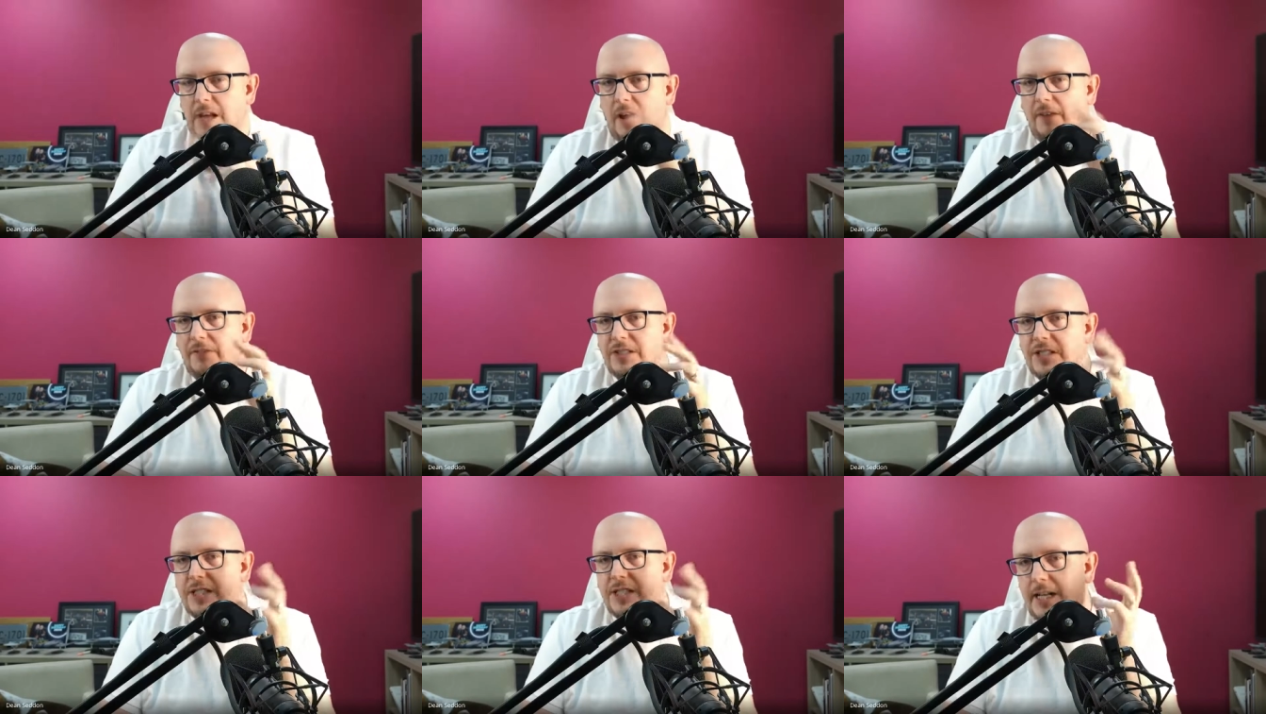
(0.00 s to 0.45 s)

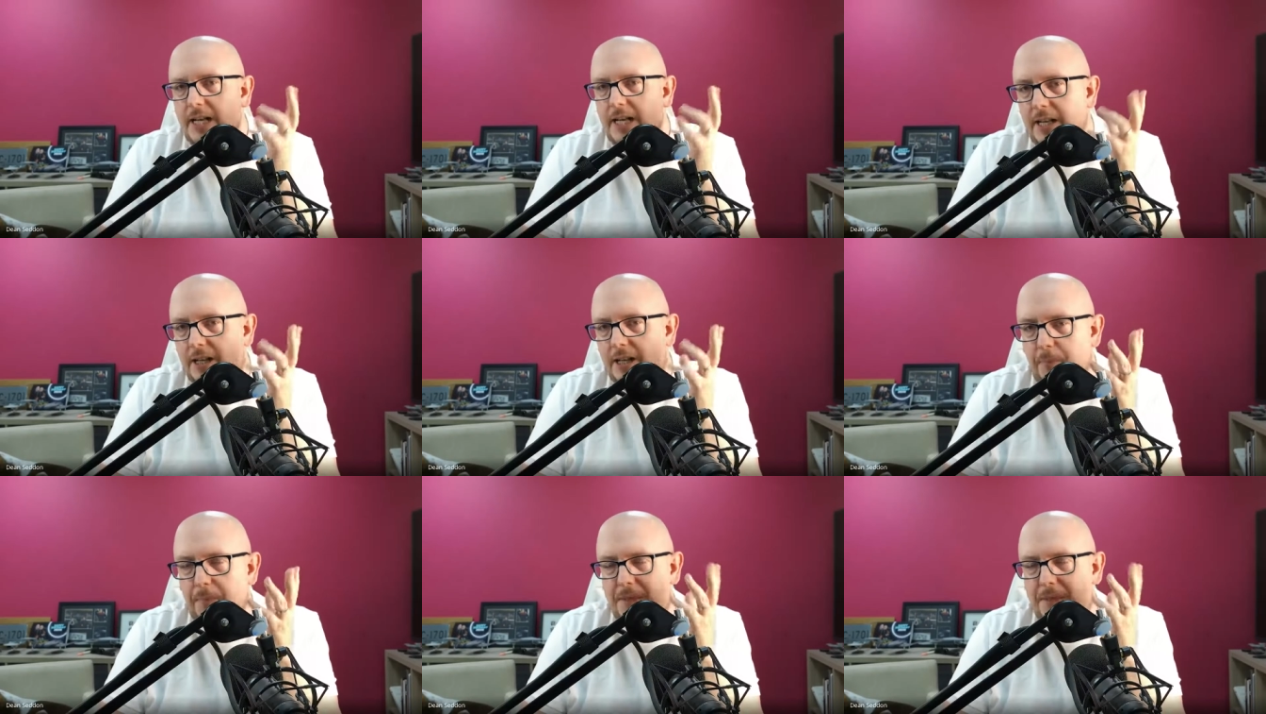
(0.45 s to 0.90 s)
seen it
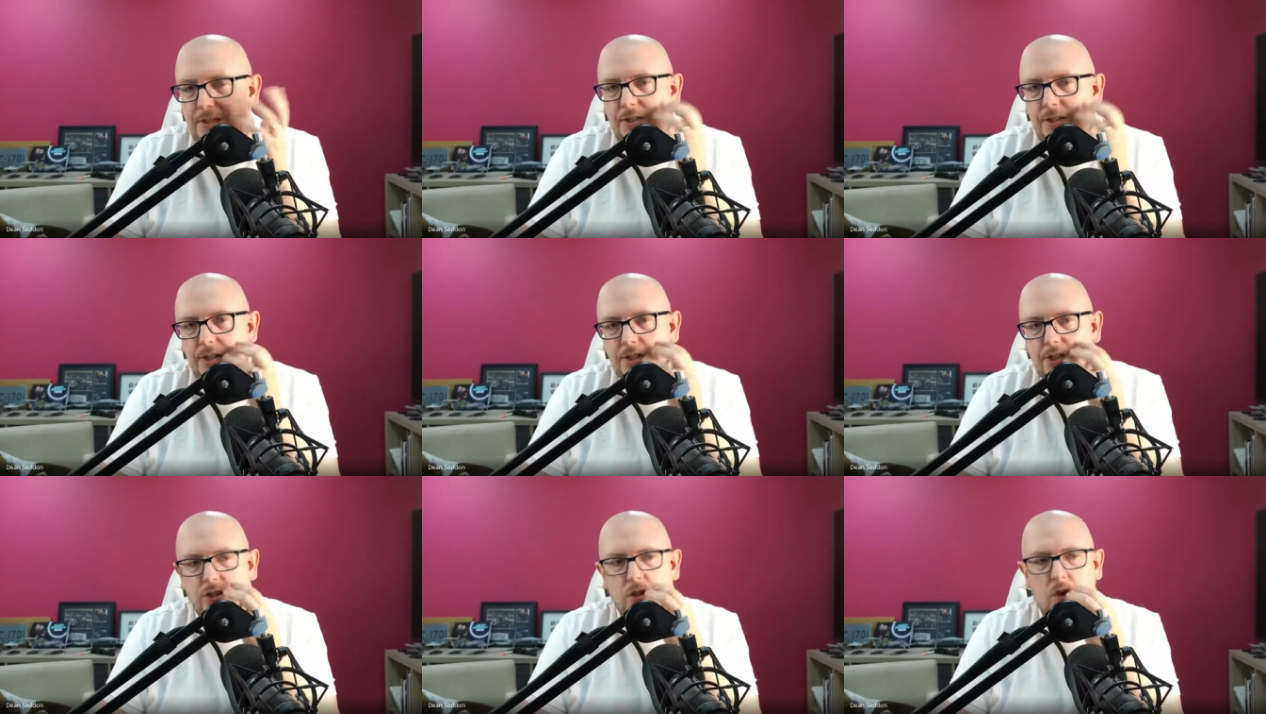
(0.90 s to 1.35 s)
in a
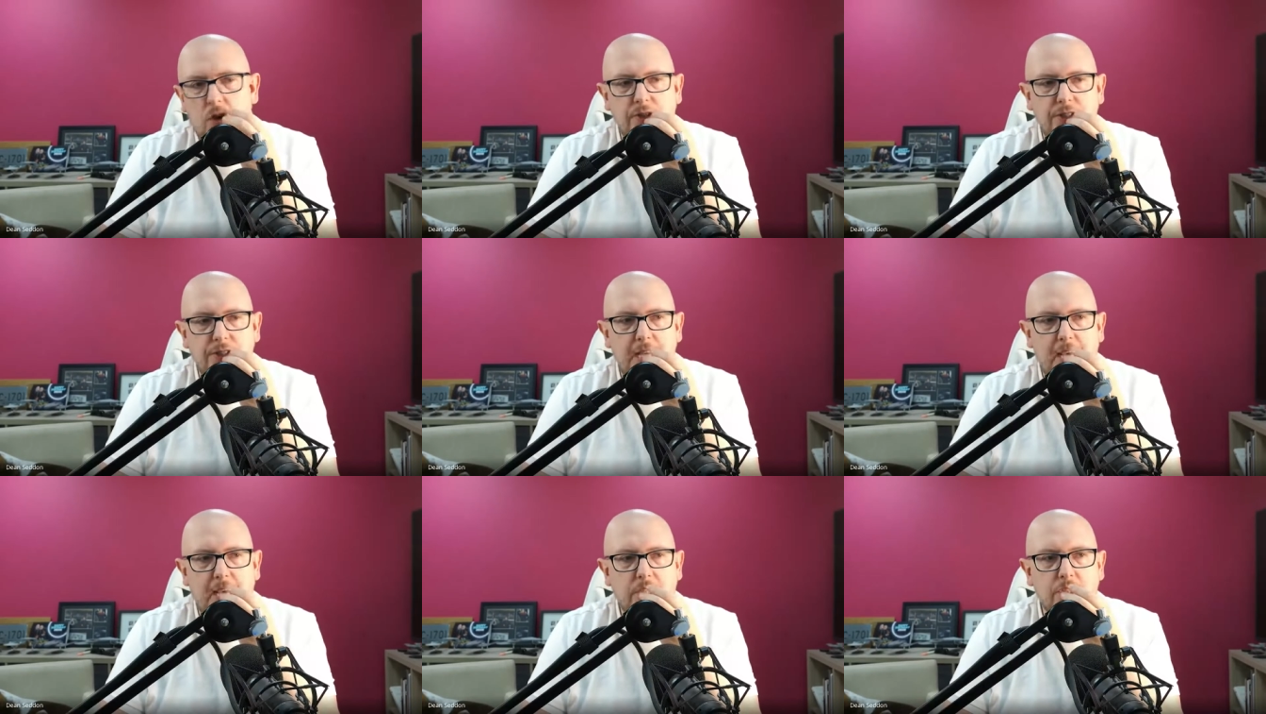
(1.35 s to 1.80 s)
business
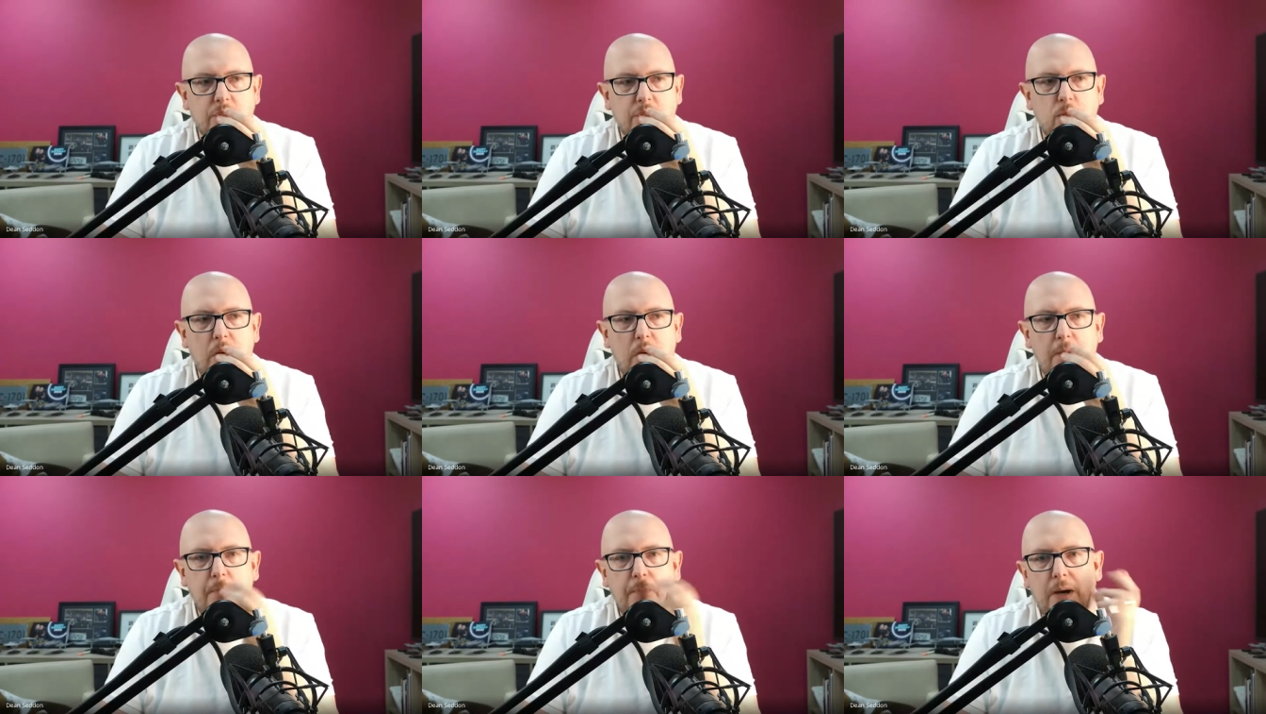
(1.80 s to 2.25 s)
context
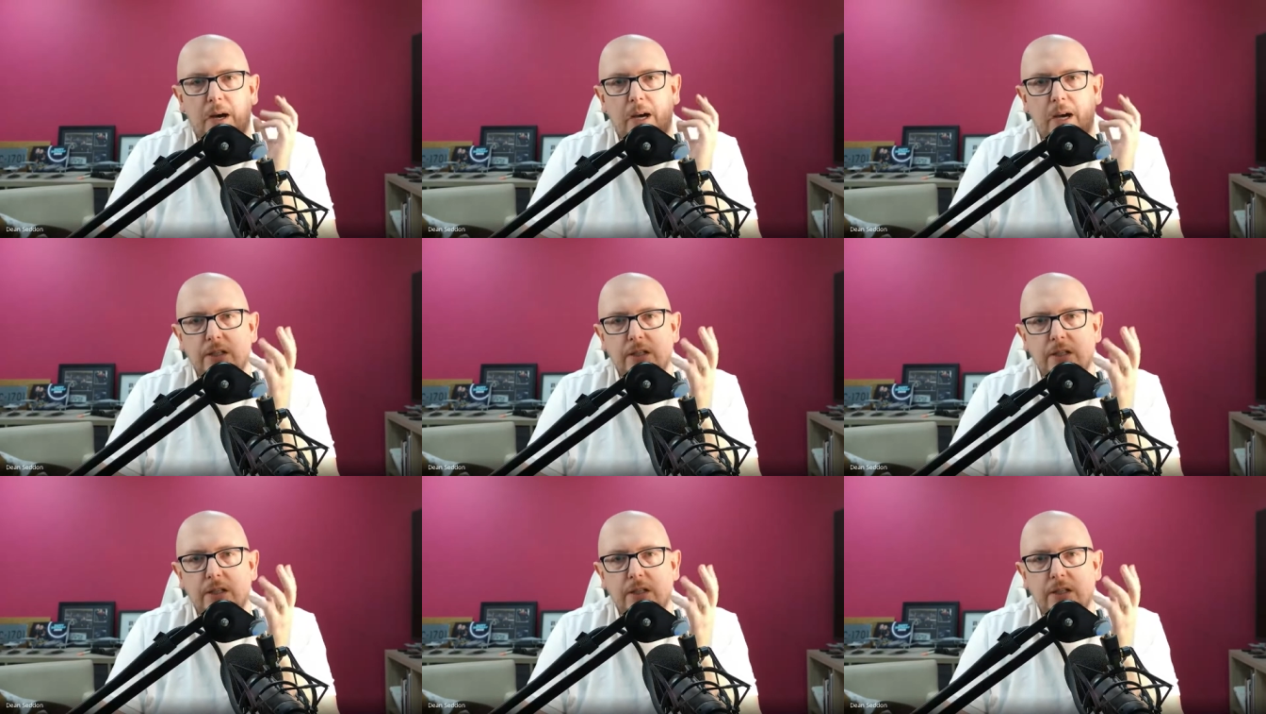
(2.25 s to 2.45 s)
whereby